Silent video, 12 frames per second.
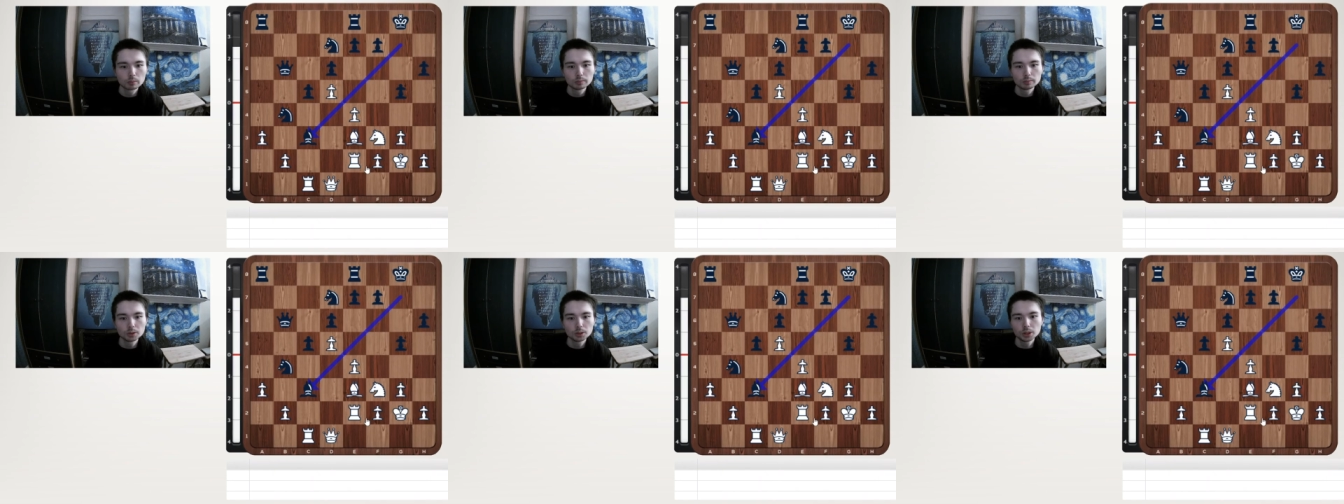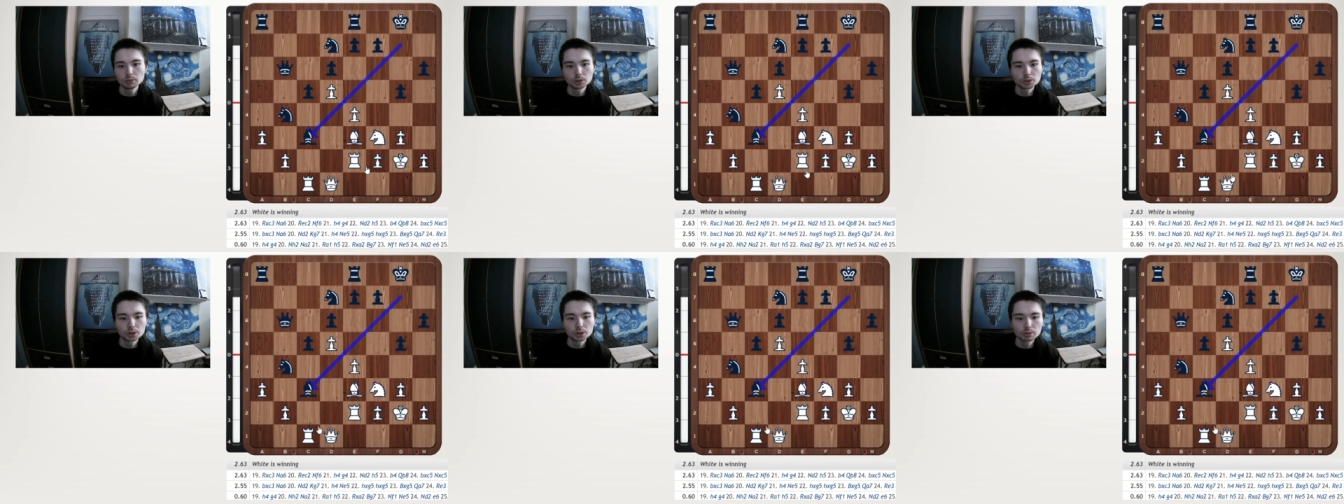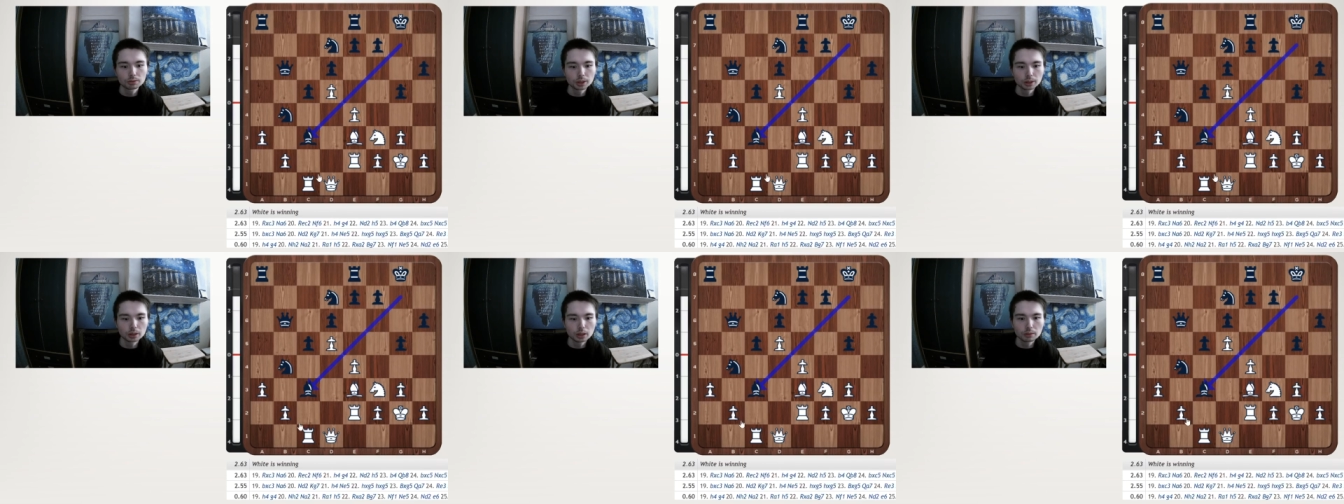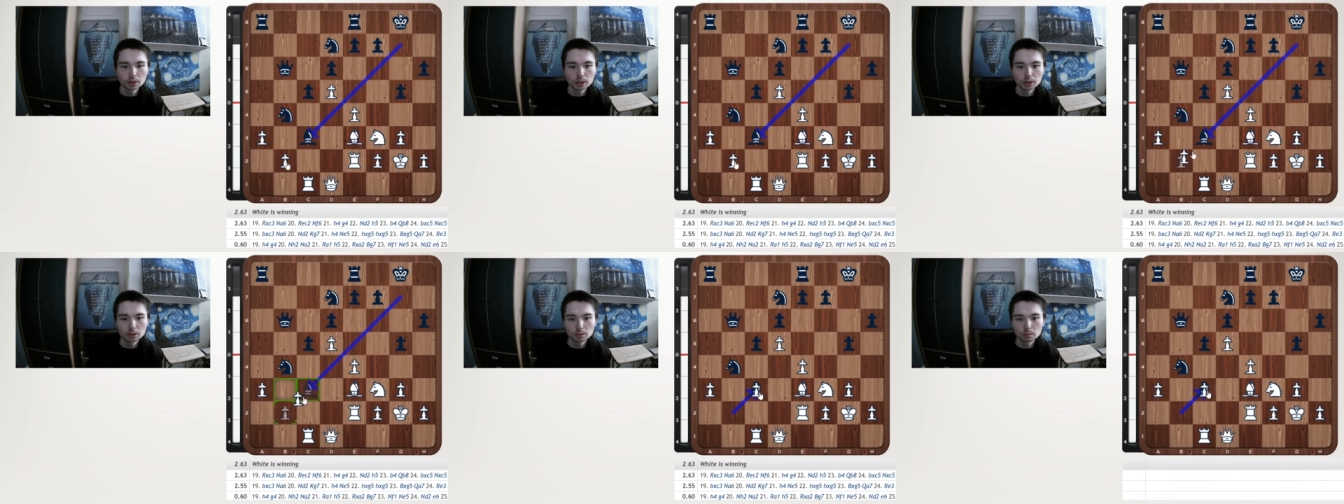But then rook c3. Even
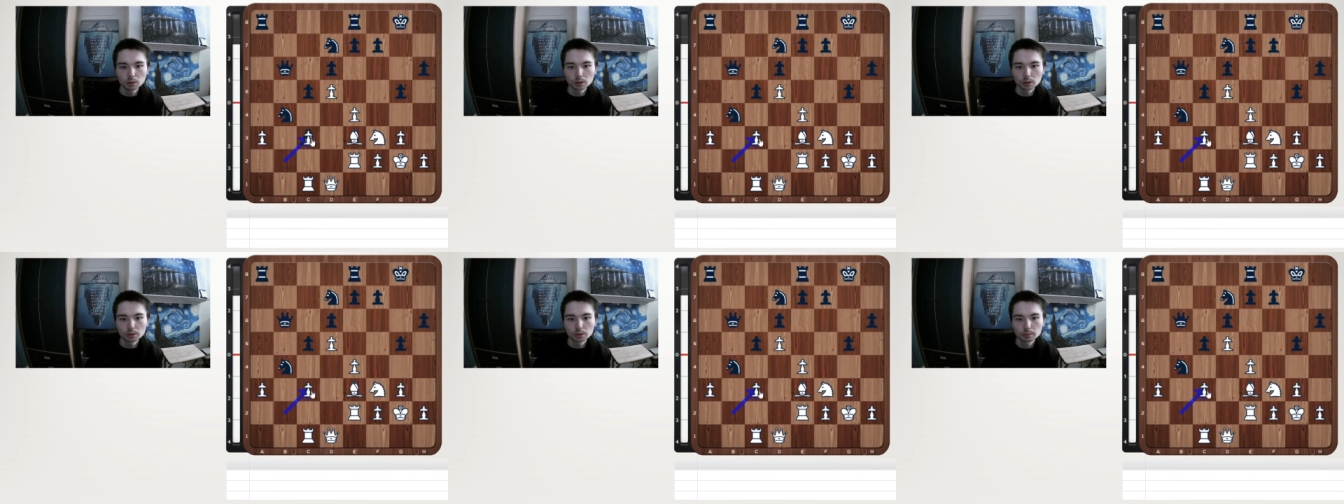this works.